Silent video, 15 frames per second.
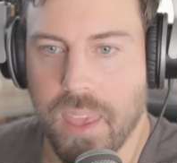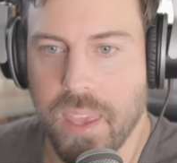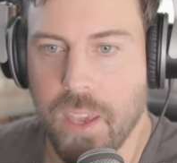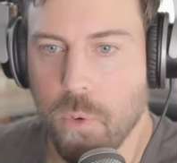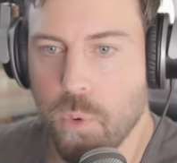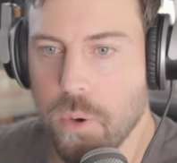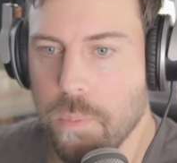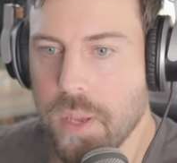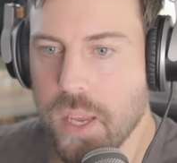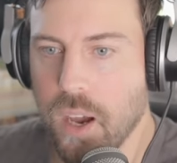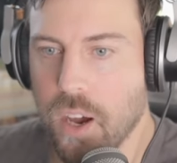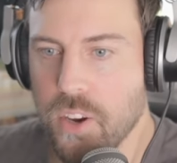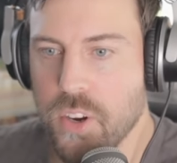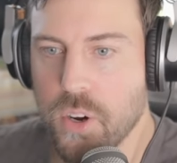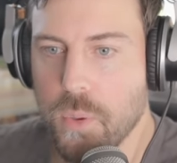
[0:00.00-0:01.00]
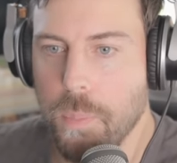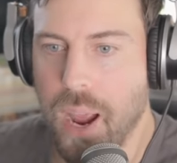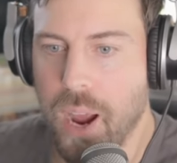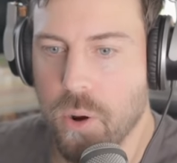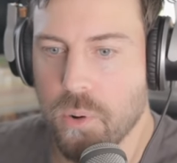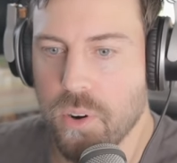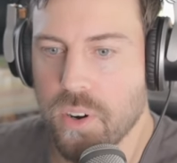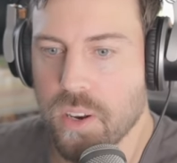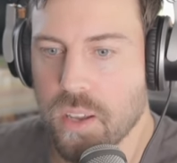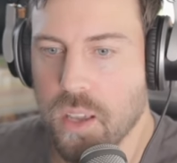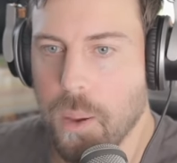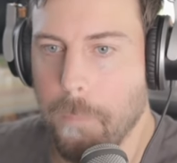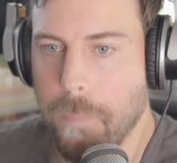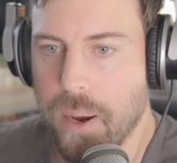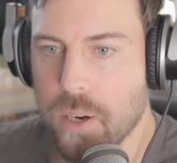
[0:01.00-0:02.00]
It would be underpowered
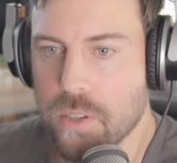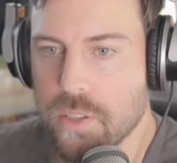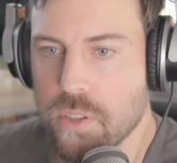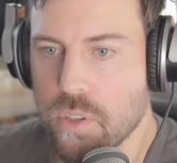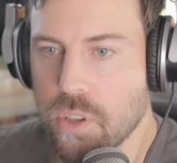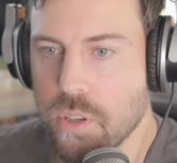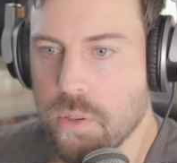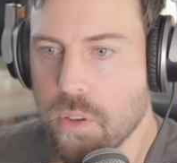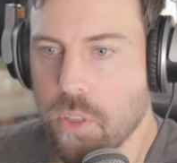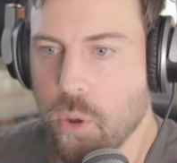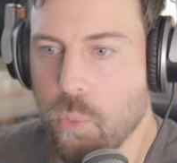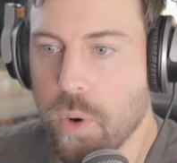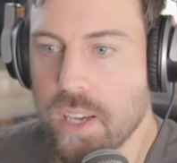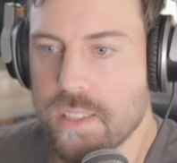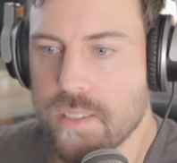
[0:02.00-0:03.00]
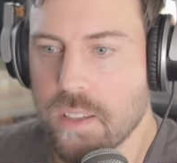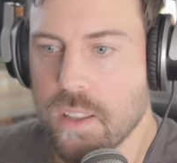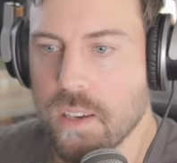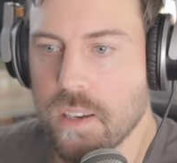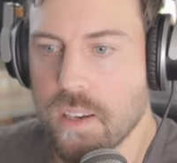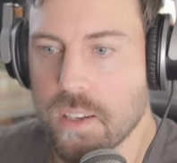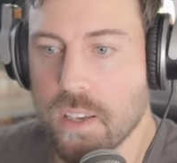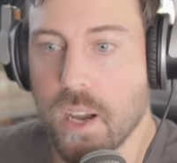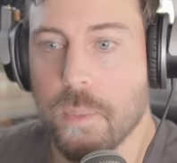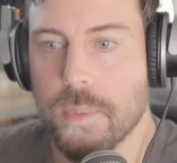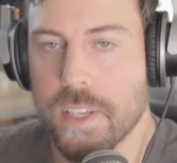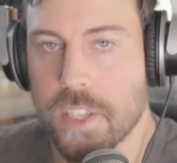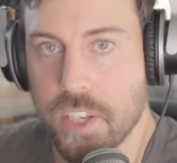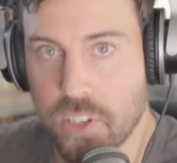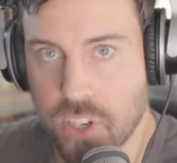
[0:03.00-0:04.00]
compared to the rest of the
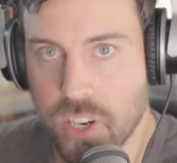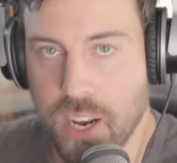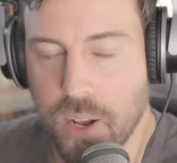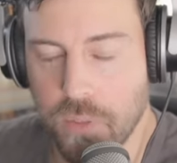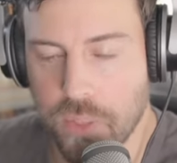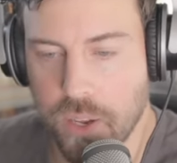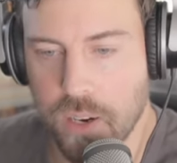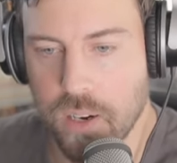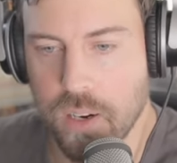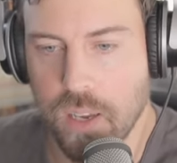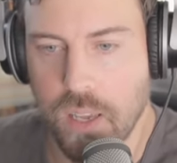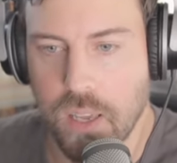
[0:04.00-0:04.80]
competition out there.